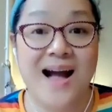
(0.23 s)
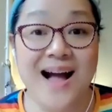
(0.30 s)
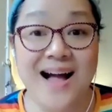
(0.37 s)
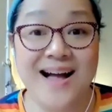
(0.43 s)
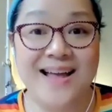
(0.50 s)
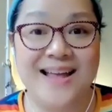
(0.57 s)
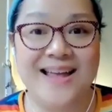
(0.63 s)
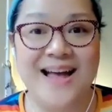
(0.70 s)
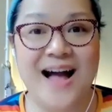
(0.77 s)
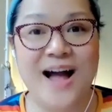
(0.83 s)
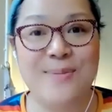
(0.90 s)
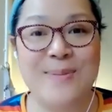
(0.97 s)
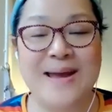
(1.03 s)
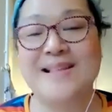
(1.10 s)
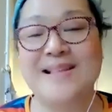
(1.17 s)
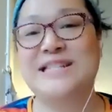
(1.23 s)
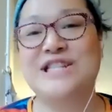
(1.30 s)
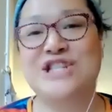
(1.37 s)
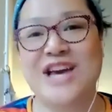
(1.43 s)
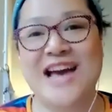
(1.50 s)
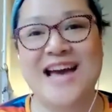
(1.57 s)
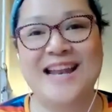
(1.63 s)
Hi, I'm Maisie
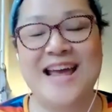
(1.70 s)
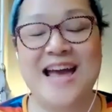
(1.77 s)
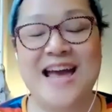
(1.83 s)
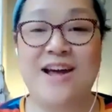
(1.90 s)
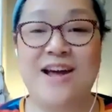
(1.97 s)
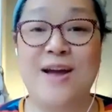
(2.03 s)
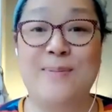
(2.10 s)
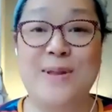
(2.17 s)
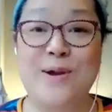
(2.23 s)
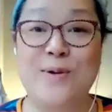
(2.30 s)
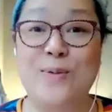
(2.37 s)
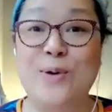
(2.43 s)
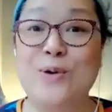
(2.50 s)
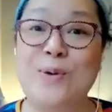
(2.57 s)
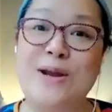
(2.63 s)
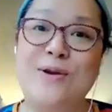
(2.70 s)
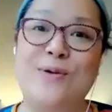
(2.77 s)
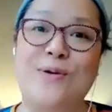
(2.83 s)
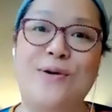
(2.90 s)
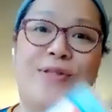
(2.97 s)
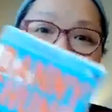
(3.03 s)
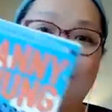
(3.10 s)
Chan, and I'm the award-winning
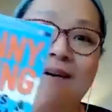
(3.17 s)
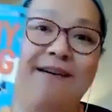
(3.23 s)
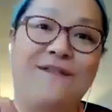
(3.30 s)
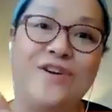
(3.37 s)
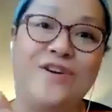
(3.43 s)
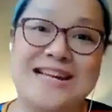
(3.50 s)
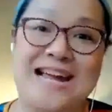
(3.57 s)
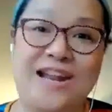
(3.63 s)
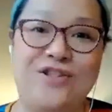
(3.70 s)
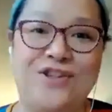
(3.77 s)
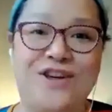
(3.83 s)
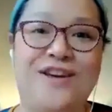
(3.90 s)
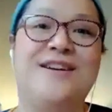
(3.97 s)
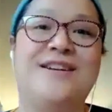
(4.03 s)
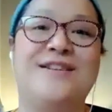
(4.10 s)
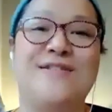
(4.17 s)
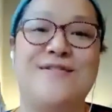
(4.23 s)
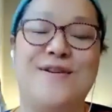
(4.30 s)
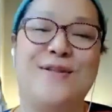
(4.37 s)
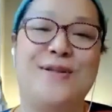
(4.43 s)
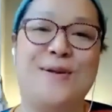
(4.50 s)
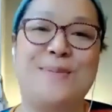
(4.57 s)
author of Danny Chung
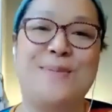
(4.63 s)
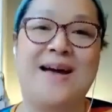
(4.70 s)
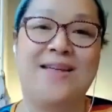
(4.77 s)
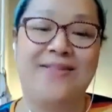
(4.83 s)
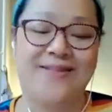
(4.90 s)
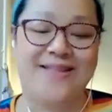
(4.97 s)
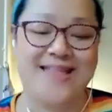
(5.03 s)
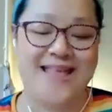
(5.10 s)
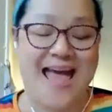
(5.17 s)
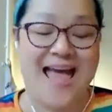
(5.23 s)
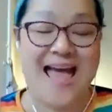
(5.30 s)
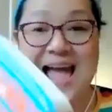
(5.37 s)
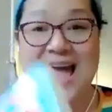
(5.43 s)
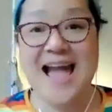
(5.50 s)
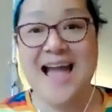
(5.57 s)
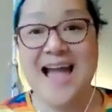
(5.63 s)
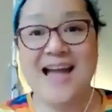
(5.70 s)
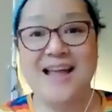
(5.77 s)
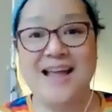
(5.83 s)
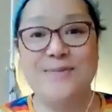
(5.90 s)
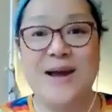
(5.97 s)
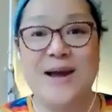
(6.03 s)
Does Not Do Maths,
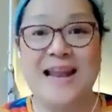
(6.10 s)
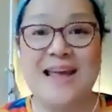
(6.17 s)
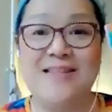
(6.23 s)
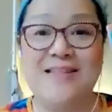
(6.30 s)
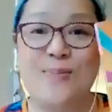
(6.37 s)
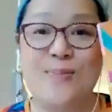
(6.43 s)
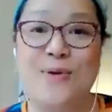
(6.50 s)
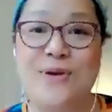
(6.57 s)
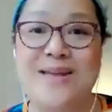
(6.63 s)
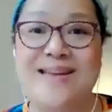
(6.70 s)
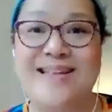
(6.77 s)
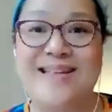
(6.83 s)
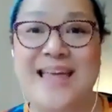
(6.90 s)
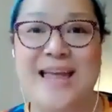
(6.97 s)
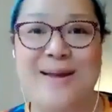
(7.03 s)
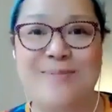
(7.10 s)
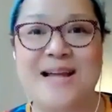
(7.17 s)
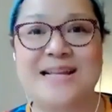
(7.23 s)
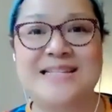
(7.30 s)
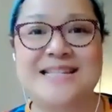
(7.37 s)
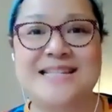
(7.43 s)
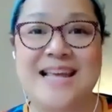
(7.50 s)
and my latest book is Keep
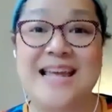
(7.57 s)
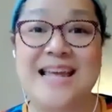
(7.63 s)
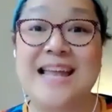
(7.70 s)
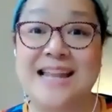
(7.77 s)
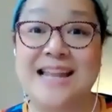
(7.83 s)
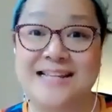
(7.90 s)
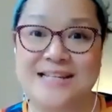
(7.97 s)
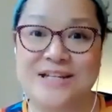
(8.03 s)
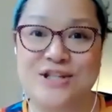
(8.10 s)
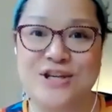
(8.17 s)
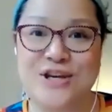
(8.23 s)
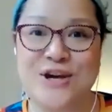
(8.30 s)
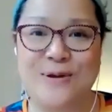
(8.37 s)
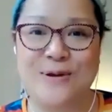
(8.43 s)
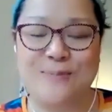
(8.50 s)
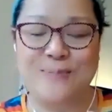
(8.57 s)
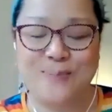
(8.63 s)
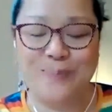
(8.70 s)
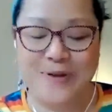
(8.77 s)
Dancing, Lizzie Chu.